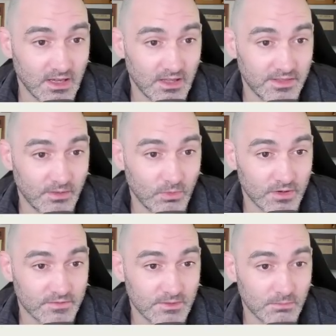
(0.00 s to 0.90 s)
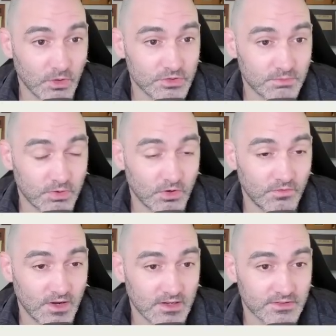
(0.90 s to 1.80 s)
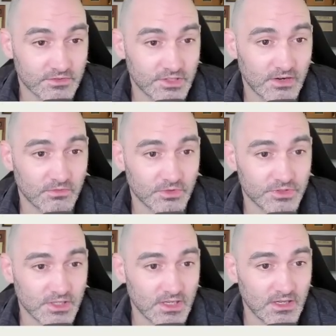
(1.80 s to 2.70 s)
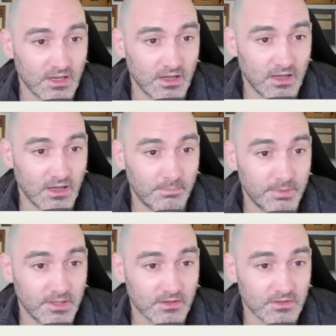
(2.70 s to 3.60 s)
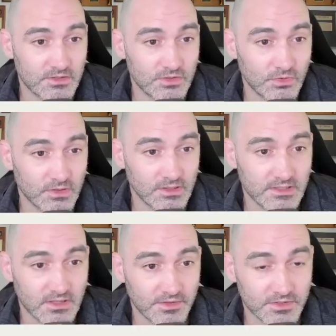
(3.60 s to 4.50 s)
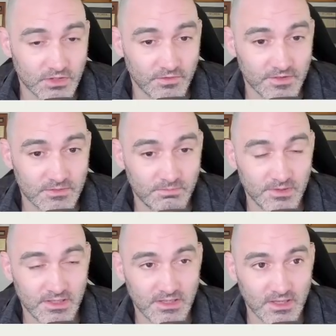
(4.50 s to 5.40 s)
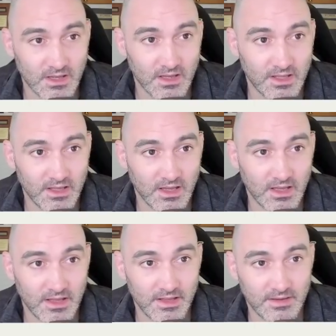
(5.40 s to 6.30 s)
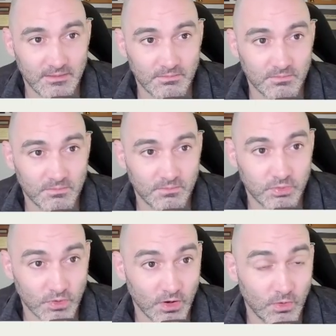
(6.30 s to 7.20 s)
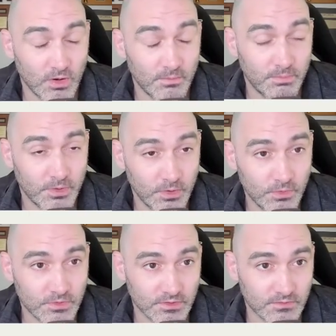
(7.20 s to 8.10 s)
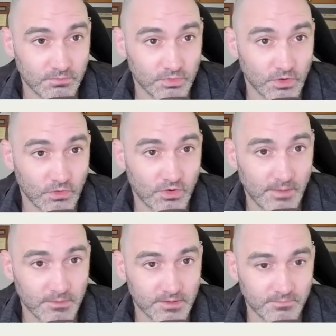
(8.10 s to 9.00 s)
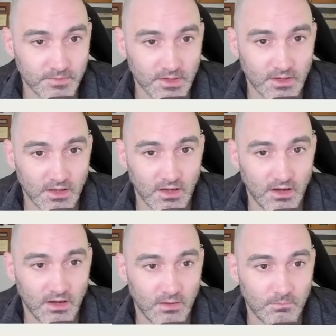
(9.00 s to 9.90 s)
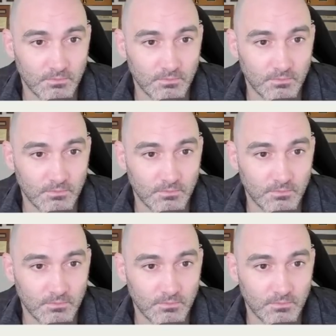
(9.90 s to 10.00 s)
that one of the most pro-Wagner generals uh, appeared to, at least on the surface, be uh, pro-Putin, pro-Kremlin. Um,